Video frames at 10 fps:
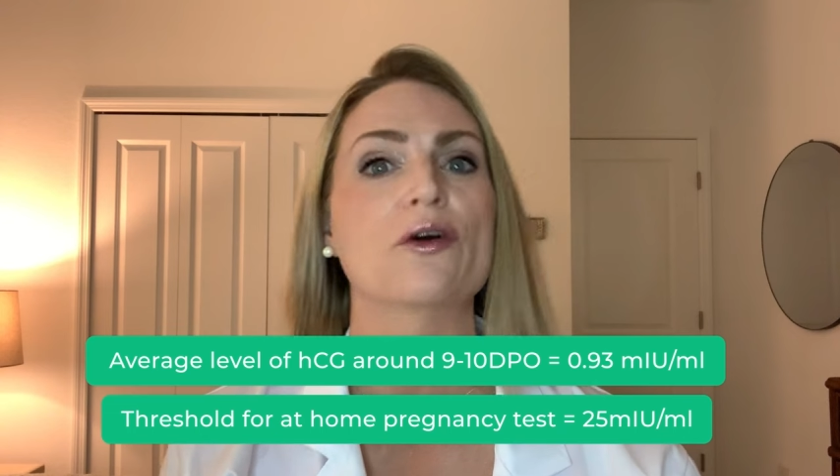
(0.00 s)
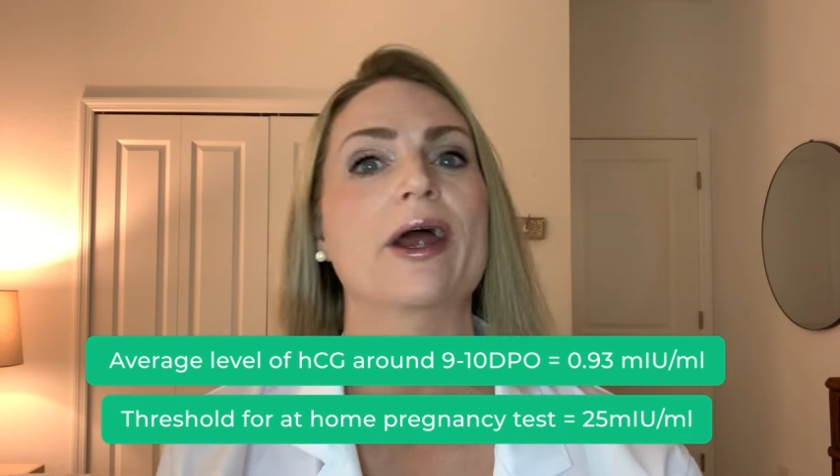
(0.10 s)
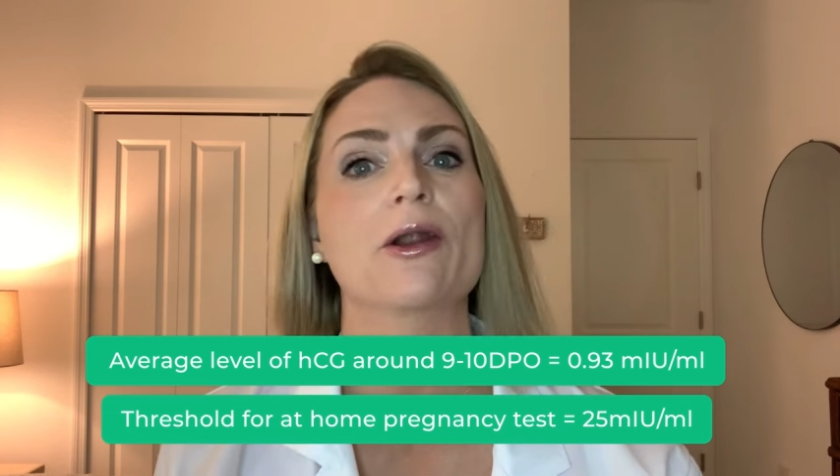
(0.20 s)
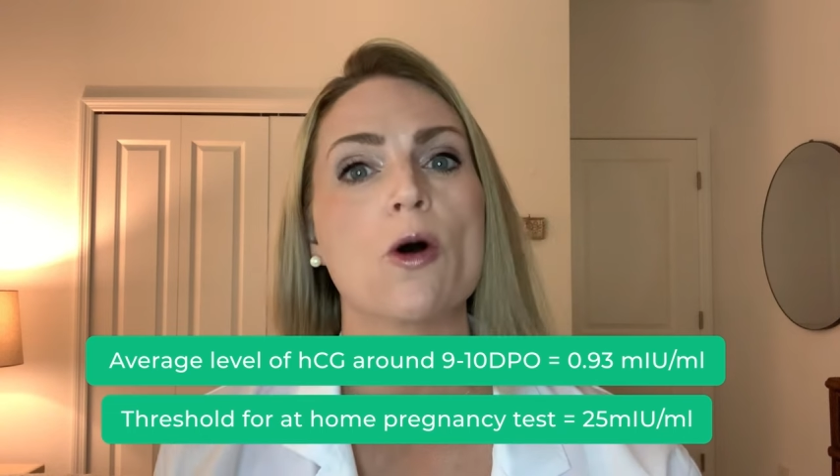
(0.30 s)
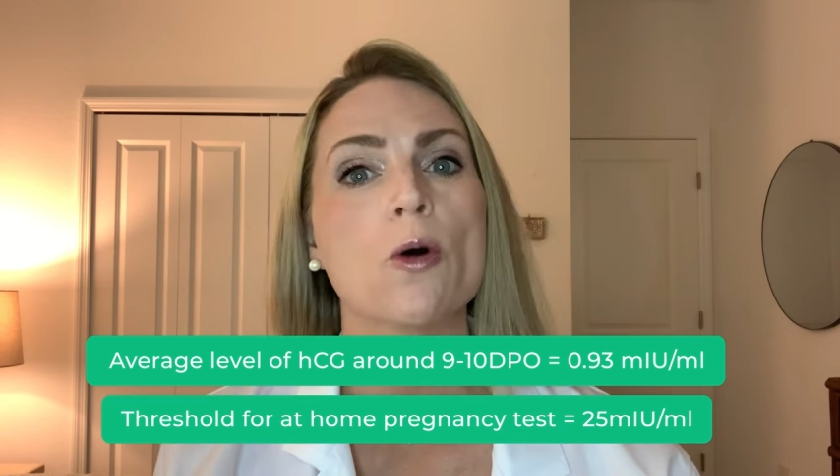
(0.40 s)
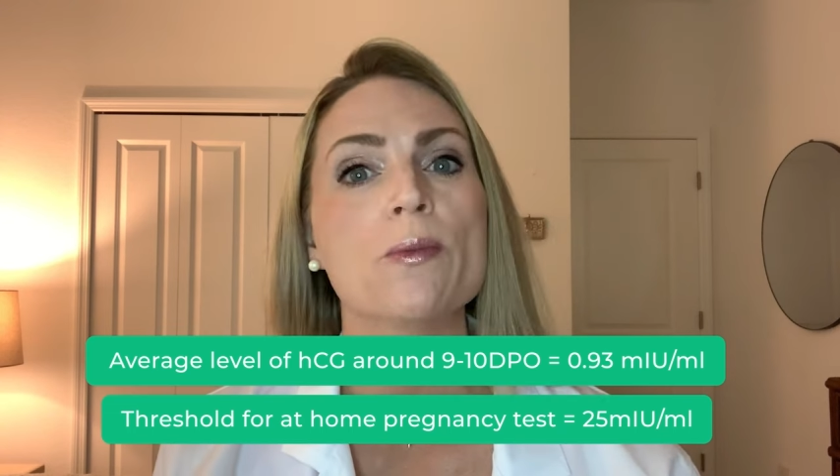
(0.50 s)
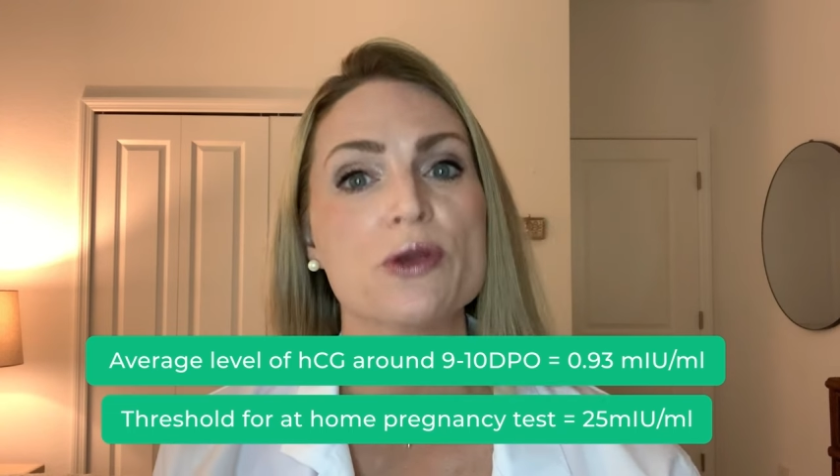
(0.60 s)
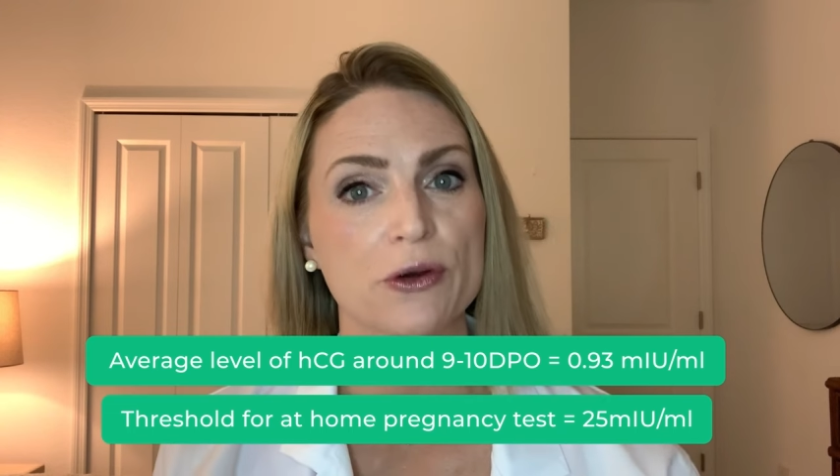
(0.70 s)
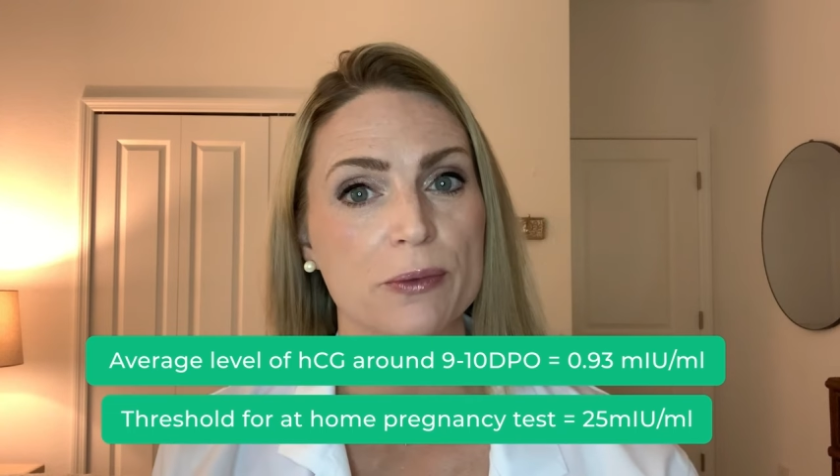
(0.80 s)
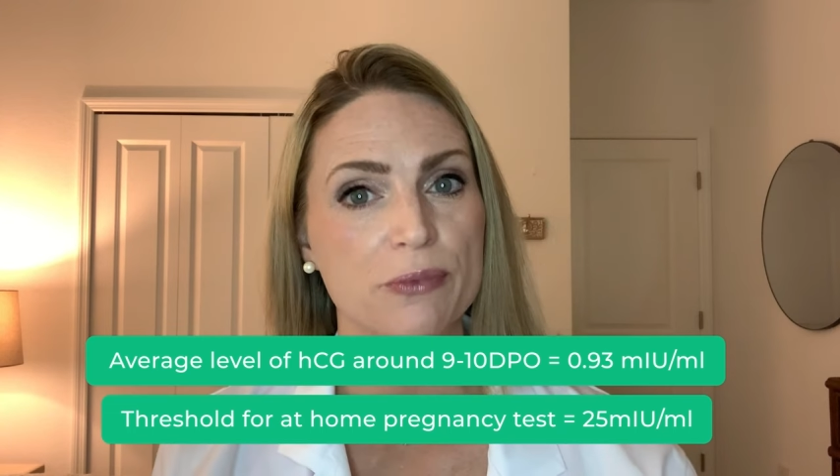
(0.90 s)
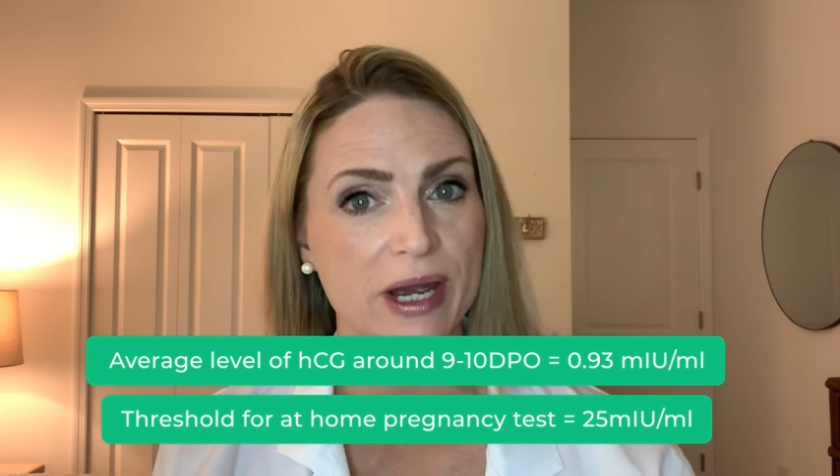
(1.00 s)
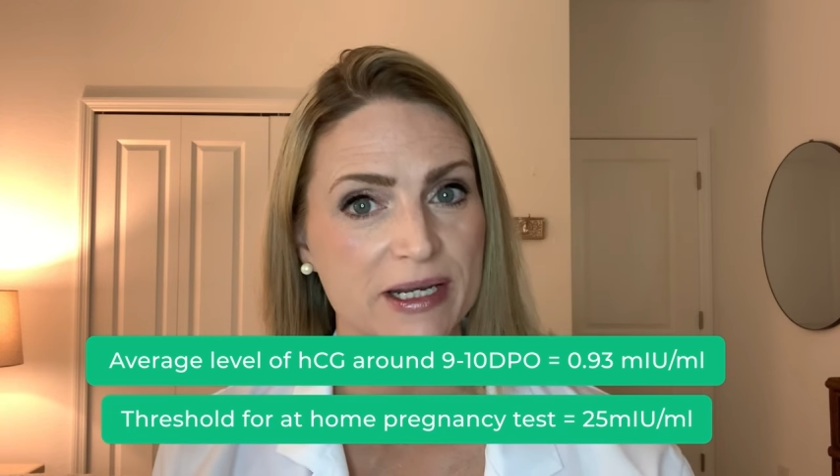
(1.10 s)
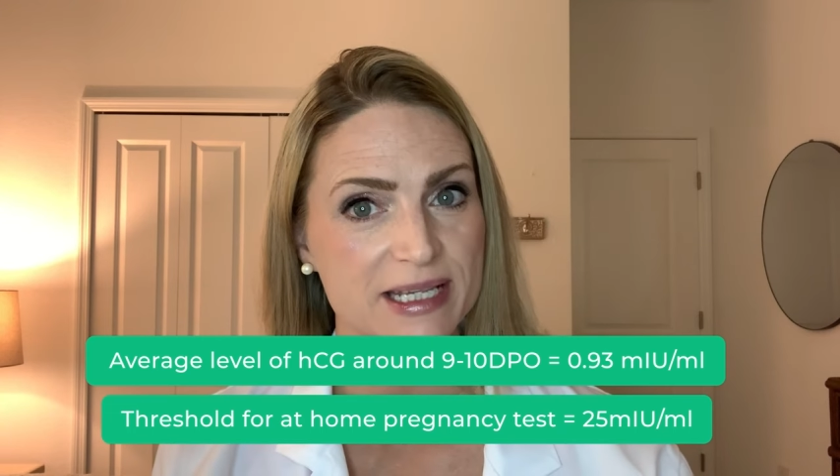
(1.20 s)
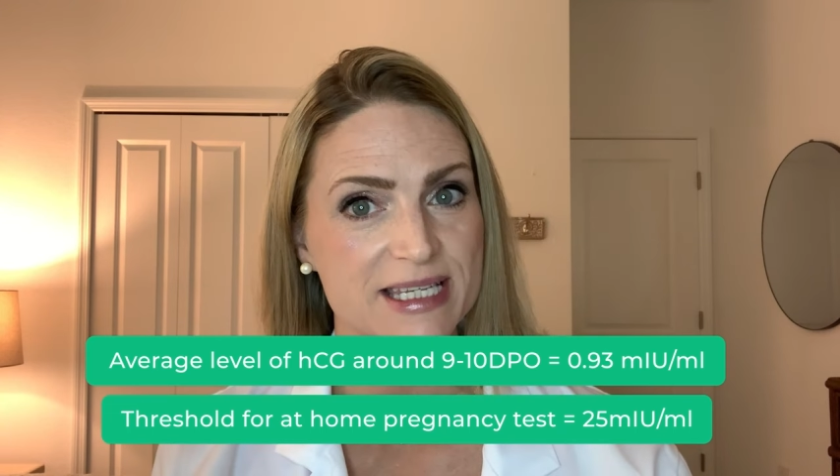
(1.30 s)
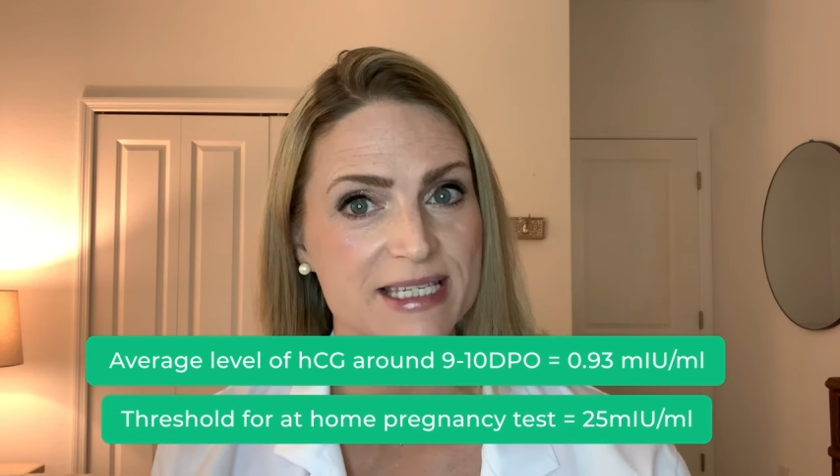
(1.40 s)
for at-home urine
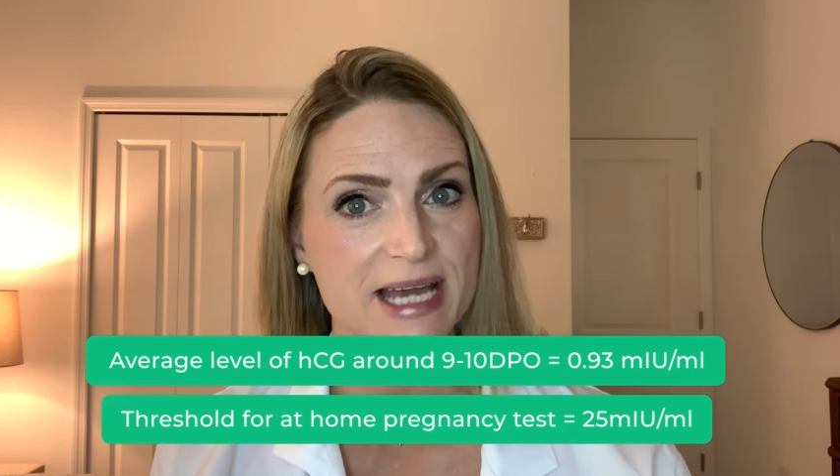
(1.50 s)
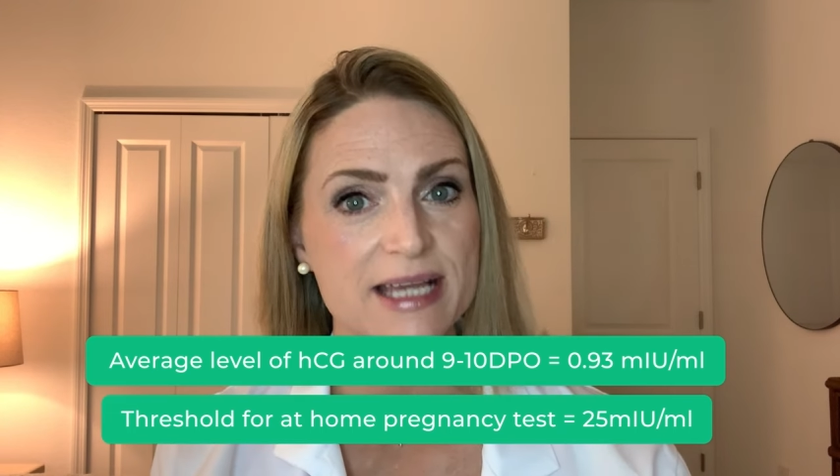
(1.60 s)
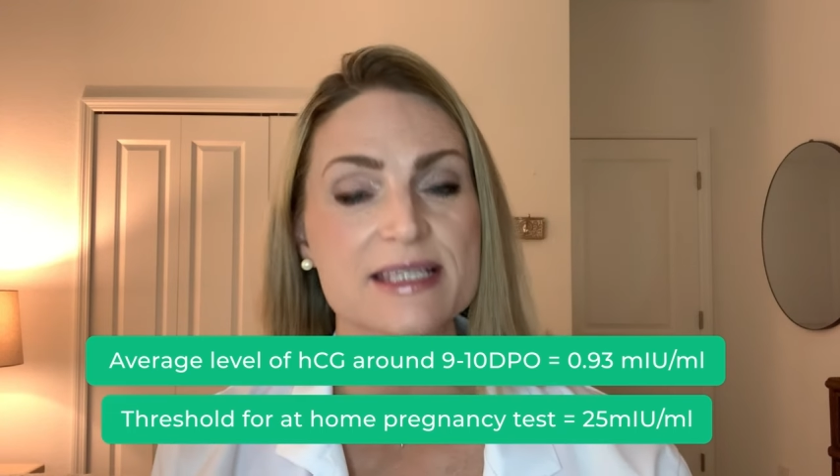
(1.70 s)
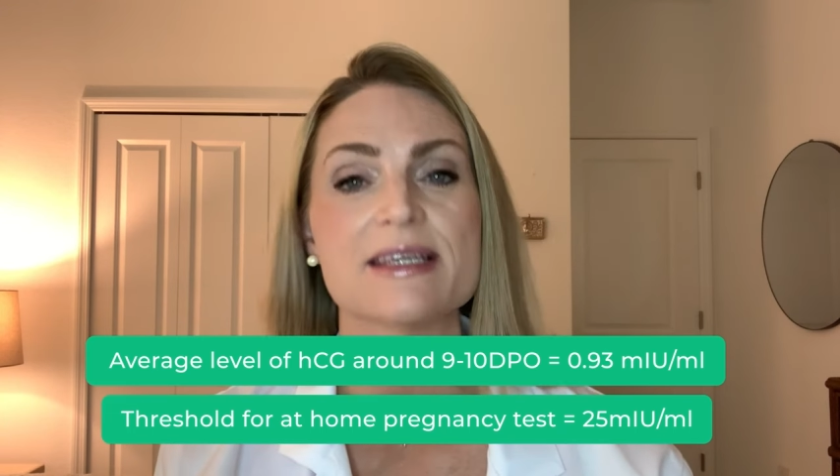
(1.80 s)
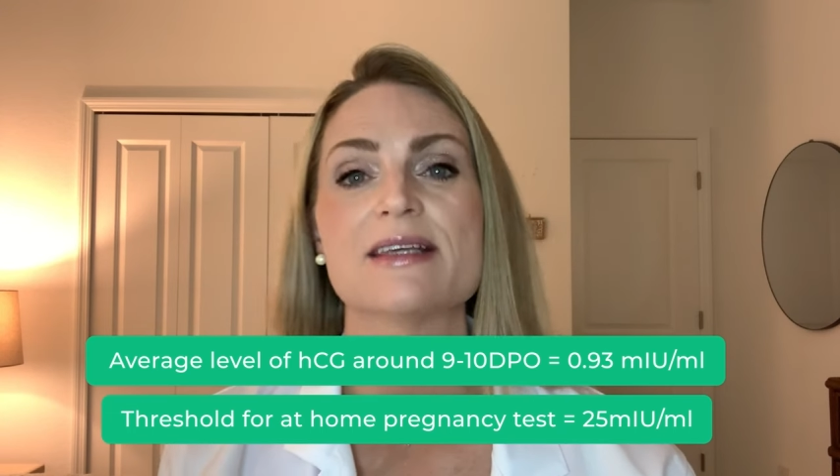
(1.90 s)
pregnancy tests